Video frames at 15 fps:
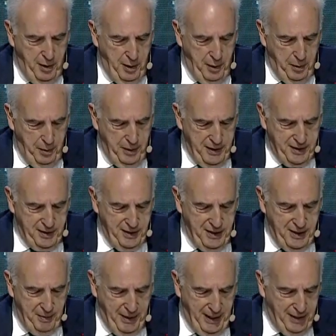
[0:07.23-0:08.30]
who is the
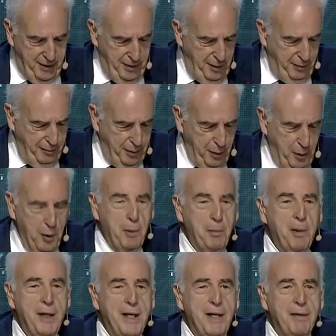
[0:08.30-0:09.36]
director of the Global
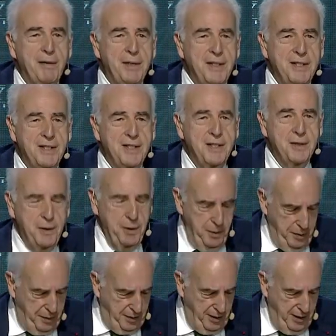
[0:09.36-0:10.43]
Health
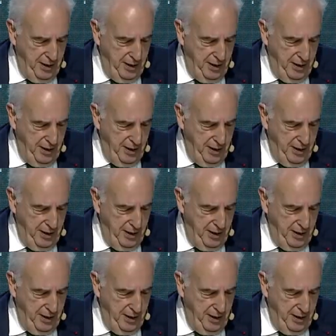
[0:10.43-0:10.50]
Institute